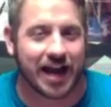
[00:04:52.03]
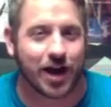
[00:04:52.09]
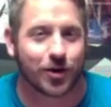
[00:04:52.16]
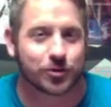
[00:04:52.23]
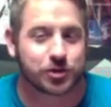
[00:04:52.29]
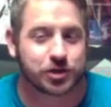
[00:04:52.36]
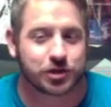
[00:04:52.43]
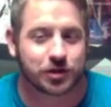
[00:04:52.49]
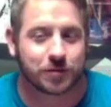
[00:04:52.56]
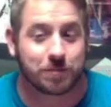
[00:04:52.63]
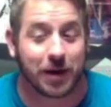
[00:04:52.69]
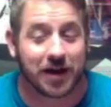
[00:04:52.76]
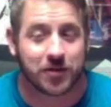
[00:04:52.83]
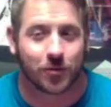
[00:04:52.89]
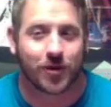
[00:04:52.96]
couch,
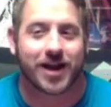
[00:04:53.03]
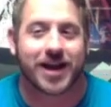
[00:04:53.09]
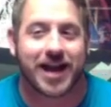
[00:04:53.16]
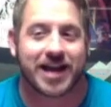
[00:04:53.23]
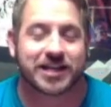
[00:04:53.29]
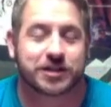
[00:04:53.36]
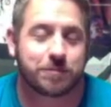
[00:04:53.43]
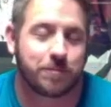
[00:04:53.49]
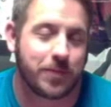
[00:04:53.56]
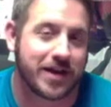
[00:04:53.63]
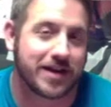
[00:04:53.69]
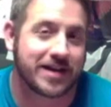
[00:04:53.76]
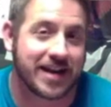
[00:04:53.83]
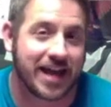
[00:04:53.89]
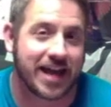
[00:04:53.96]
by the way, has
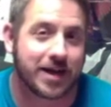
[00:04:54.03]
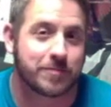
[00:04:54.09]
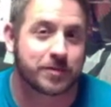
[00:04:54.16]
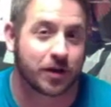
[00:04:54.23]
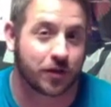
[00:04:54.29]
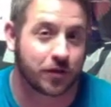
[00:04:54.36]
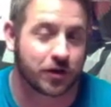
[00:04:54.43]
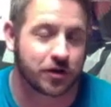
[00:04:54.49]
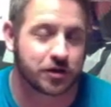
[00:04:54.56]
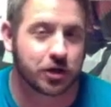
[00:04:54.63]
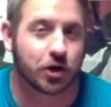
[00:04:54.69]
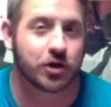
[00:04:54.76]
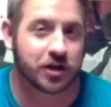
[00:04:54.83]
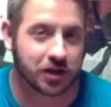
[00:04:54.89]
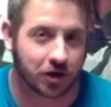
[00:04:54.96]
been named the
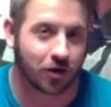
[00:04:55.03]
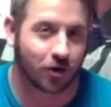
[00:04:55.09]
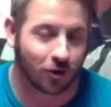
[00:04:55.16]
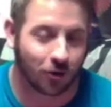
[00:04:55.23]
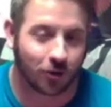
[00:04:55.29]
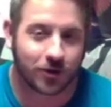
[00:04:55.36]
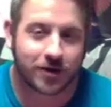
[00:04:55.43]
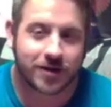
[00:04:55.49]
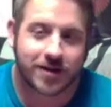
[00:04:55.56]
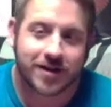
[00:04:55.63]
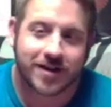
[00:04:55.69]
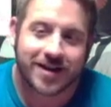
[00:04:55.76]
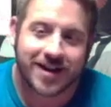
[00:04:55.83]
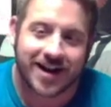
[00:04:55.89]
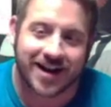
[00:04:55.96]
Dirty Girl.
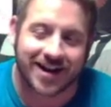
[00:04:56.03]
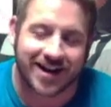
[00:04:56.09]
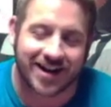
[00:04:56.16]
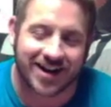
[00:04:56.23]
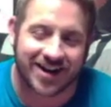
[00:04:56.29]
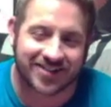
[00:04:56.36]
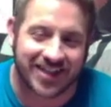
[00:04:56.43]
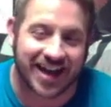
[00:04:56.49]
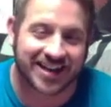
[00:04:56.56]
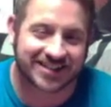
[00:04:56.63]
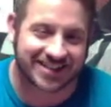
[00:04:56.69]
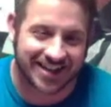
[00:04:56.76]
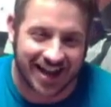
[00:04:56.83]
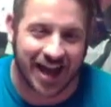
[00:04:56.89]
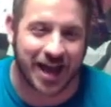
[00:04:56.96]
That
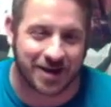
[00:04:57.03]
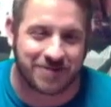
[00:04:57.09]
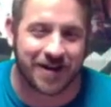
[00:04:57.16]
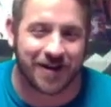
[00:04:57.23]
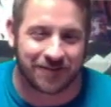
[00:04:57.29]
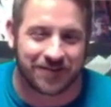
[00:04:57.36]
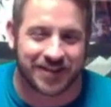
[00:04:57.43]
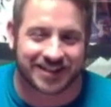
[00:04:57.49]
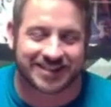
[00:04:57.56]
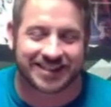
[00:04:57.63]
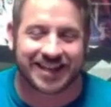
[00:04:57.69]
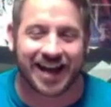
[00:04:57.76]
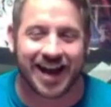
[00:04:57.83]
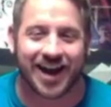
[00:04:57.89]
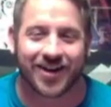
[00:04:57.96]
is the name of this
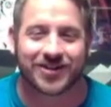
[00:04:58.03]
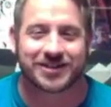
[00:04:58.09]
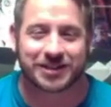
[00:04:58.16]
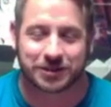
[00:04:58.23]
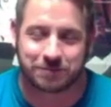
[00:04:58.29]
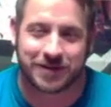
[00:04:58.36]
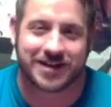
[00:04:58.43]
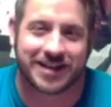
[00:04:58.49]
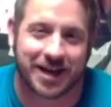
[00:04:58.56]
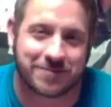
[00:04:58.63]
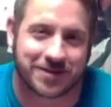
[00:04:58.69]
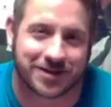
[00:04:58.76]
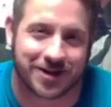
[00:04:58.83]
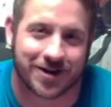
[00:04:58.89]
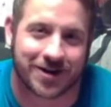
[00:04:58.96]
couch. It's been
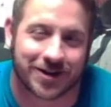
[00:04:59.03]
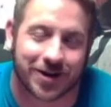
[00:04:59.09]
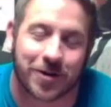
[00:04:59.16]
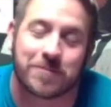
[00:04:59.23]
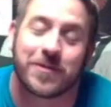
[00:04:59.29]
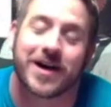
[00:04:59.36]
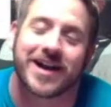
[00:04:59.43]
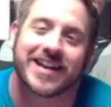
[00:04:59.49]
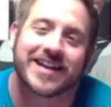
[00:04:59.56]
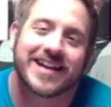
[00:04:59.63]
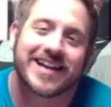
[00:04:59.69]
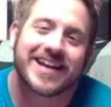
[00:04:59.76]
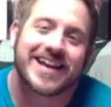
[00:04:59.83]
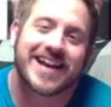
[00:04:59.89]
named the Dirty Girl. But